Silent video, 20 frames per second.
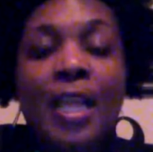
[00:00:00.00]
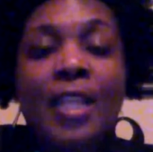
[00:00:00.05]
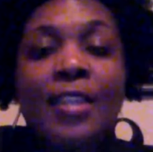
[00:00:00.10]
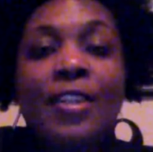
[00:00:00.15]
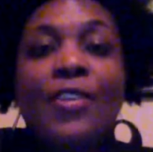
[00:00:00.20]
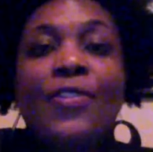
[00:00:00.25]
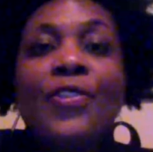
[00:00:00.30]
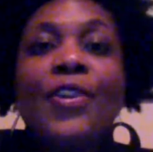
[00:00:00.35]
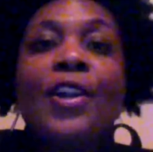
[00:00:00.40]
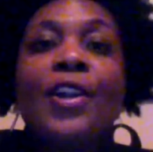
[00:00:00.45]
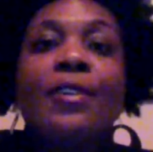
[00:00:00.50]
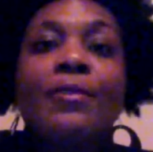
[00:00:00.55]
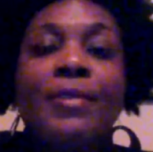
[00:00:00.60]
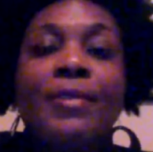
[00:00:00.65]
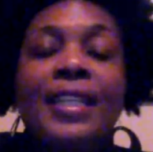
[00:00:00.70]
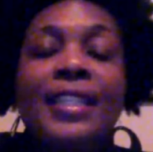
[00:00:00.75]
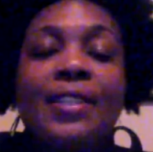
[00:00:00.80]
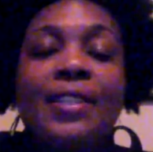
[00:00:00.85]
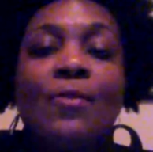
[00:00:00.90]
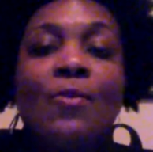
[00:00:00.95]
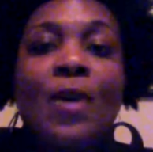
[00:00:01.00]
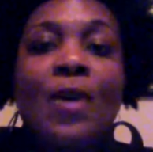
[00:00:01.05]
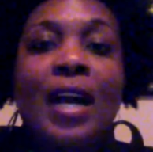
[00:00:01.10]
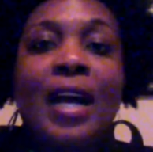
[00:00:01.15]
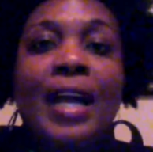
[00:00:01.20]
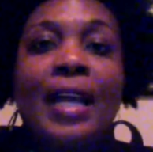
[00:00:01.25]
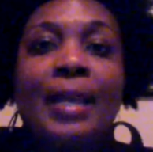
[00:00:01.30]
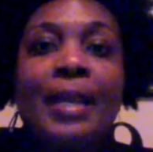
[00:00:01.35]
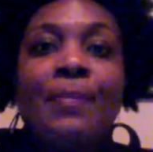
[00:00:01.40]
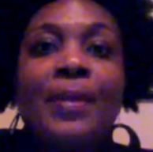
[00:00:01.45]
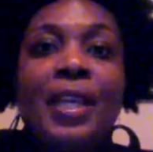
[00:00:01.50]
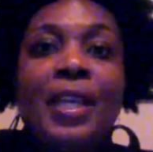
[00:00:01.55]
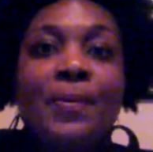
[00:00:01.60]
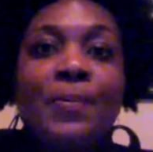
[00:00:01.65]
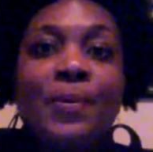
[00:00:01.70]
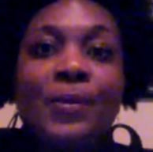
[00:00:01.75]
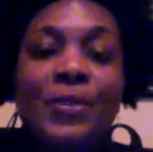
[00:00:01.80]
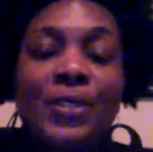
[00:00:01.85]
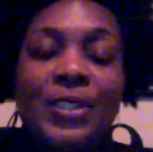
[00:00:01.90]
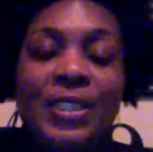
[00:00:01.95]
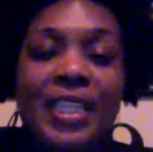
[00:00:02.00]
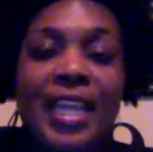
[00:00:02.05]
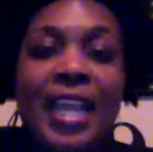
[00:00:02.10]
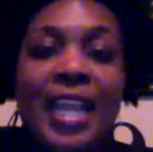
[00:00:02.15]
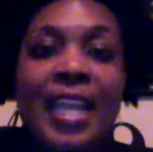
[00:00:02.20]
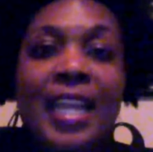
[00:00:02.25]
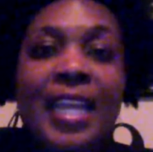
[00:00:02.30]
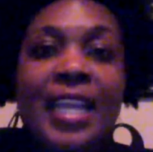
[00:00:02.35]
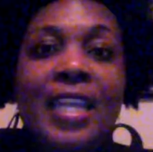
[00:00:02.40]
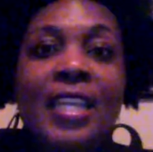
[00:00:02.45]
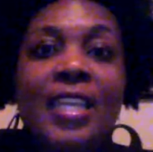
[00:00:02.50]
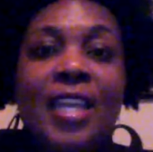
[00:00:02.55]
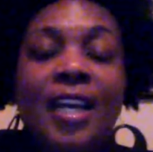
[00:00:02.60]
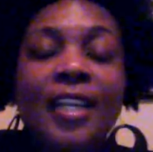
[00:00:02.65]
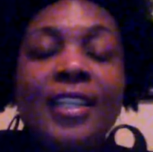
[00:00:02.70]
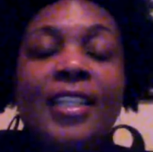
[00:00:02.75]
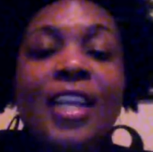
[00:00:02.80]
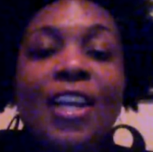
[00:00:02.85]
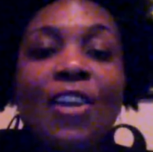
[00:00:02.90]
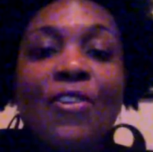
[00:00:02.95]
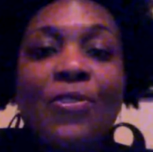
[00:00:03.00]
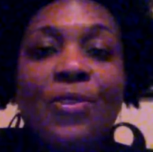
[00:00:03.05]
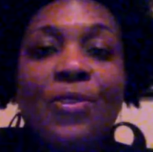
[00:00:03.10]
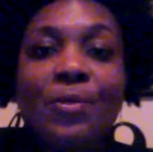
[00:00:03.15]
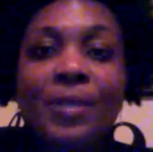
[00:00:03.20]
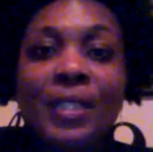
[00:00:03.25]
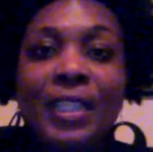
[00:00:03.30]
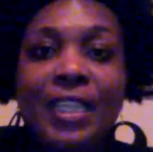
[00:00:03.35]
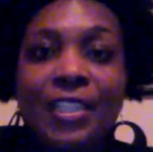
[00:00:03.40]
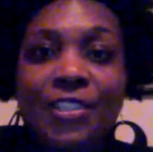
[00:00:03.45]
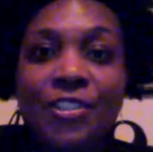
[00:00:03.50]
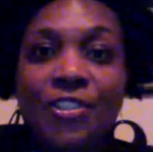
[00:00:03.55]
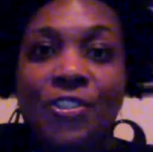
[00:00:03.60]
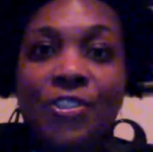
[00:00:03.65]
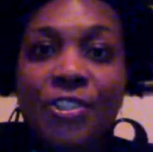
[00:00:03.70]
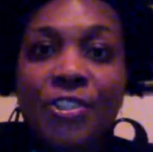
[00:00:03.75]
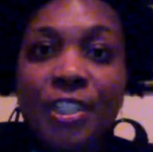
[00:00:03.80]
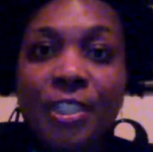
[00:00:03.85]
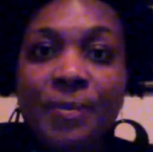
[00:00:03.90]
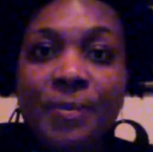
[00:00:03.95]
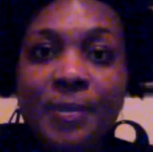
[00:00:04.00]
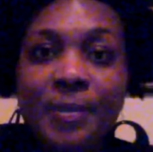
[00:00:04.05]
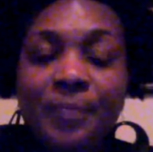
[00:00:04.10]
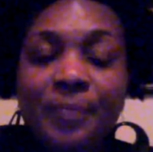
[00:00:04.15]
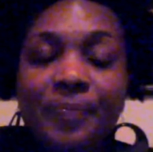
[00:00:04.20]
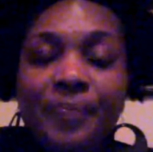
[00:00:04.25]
The third reason why people stay in unhealthy relationships